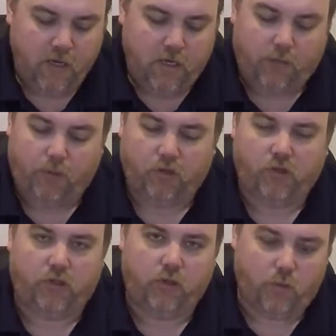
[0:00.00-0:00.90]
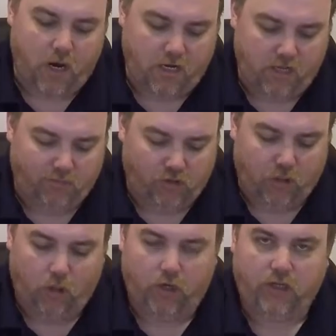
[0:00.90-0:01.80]
the person to the right of them is going
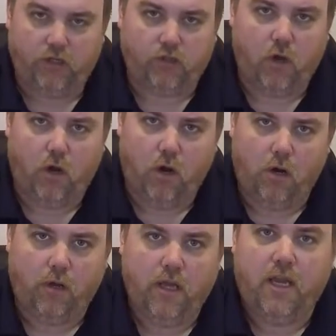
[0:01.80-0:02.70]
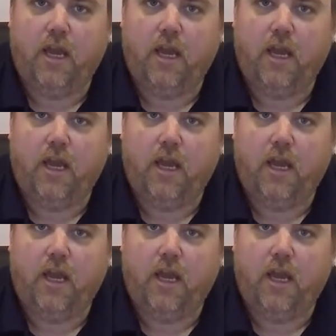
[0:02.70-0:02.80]
to look at this card